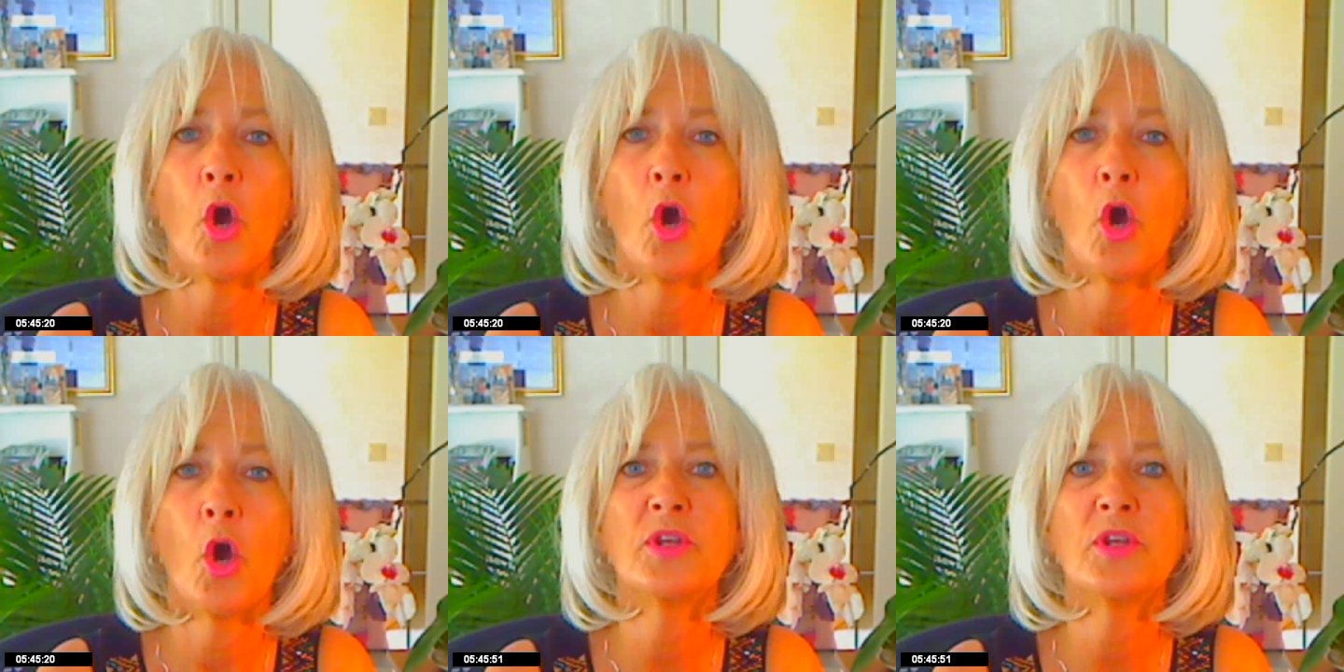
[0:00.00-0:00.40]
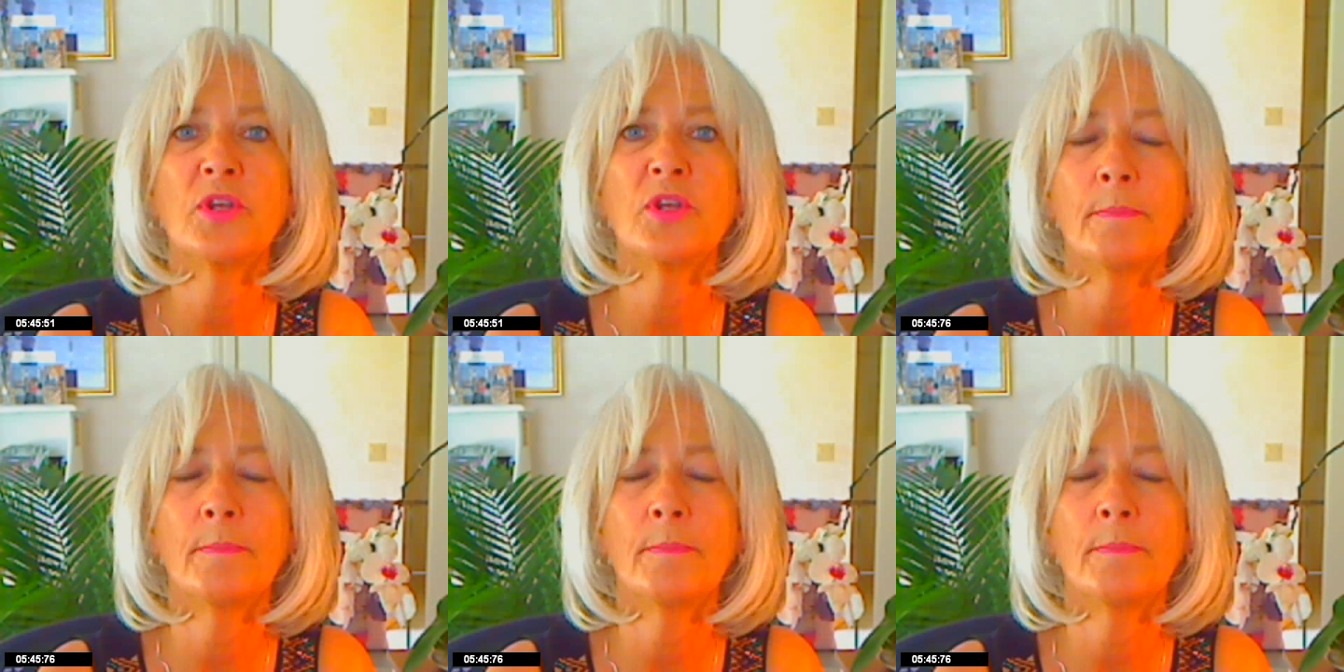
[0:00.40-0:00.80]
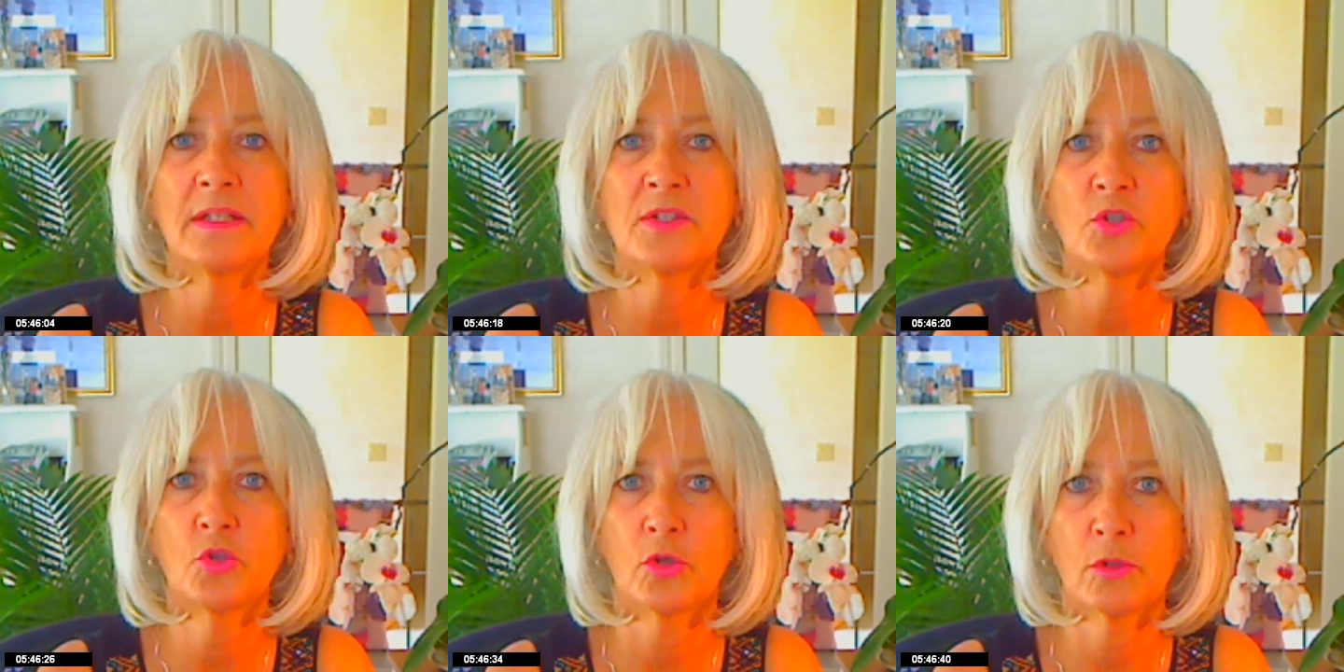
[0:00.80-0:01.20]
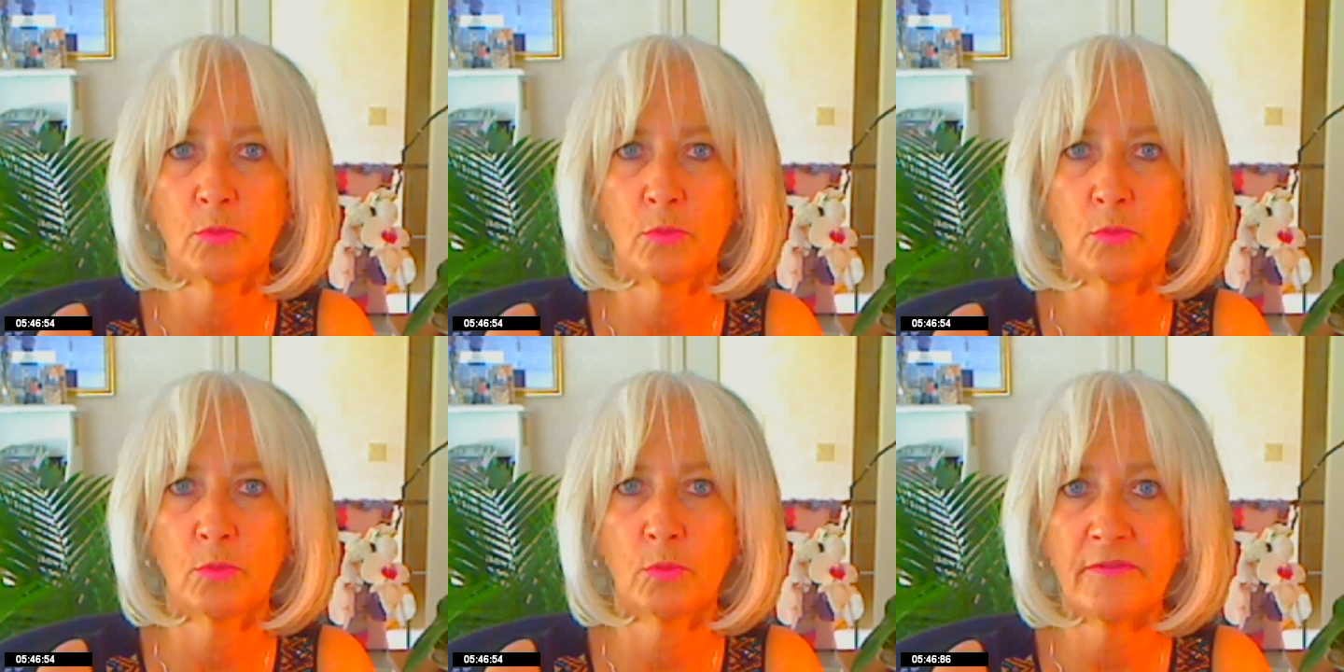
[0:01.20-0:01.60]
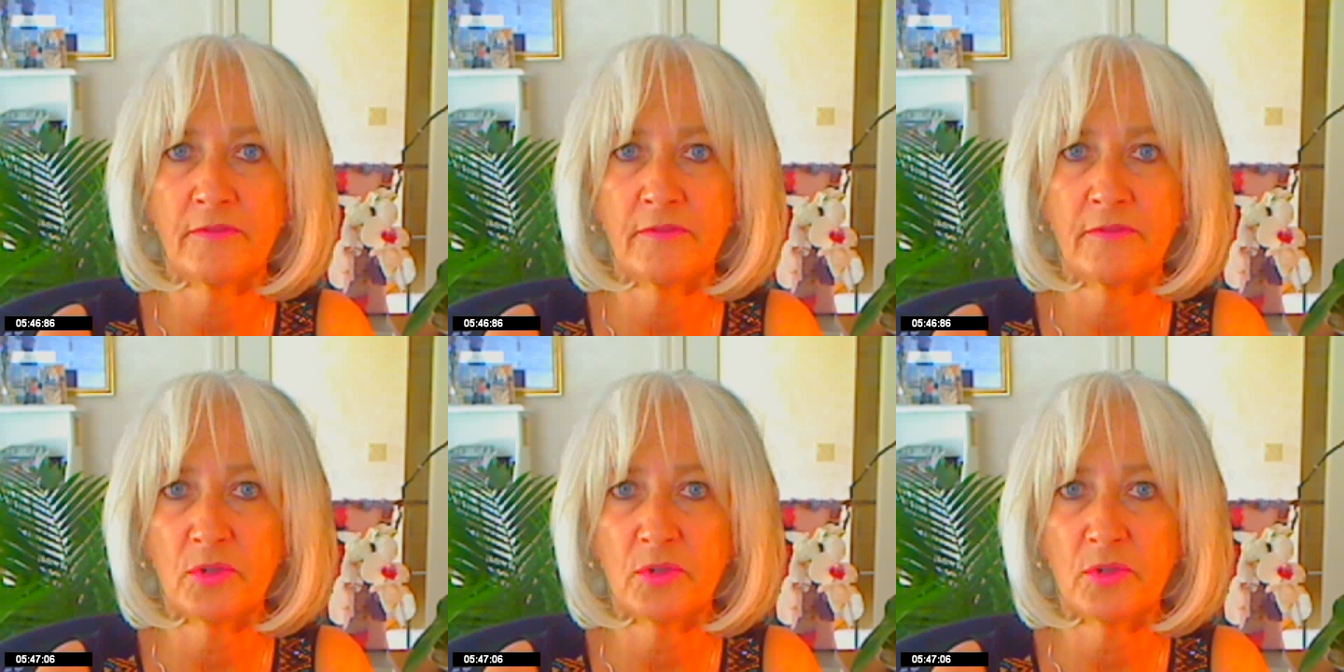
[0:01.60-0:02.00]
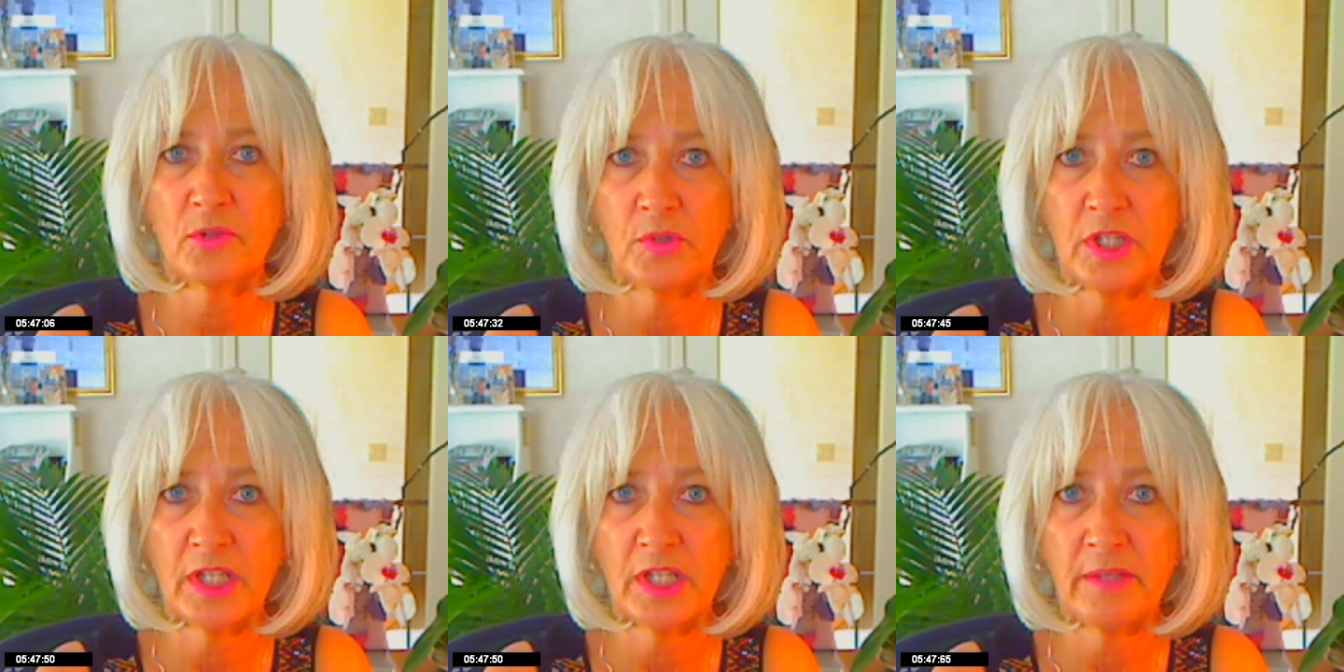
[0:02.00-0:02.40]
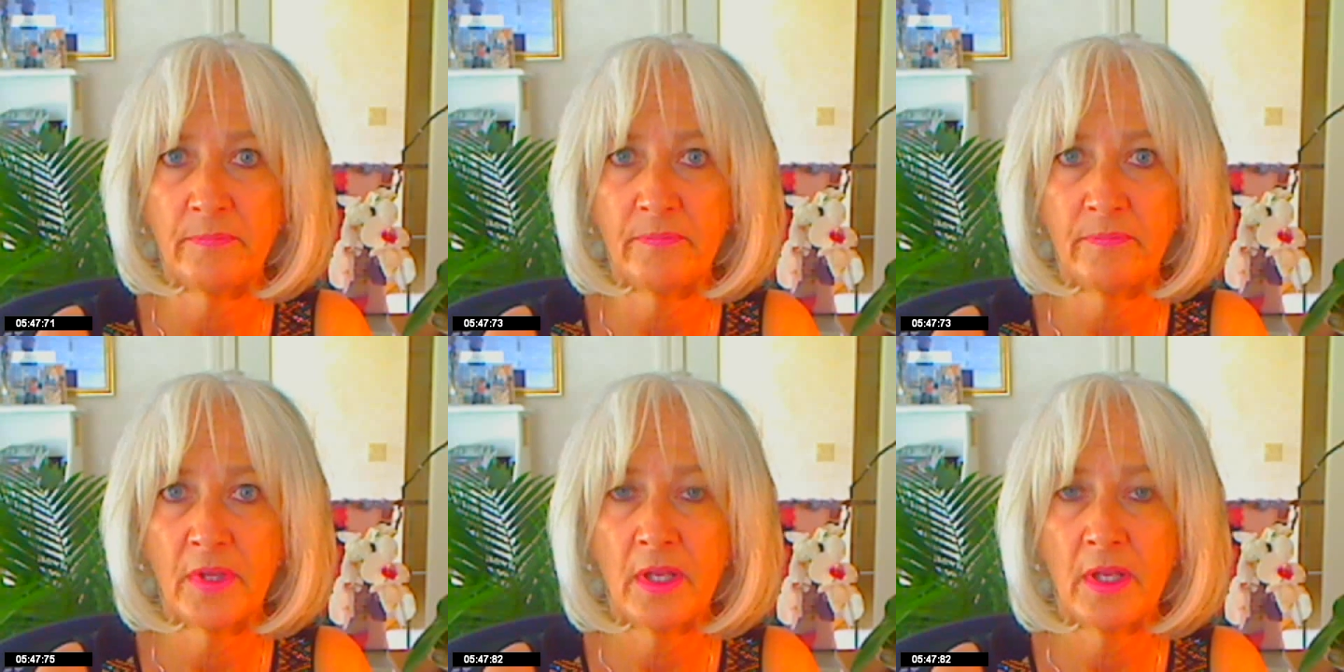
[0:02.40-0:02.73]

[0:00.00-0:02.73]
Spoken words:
open tremendous doorways of opportunity.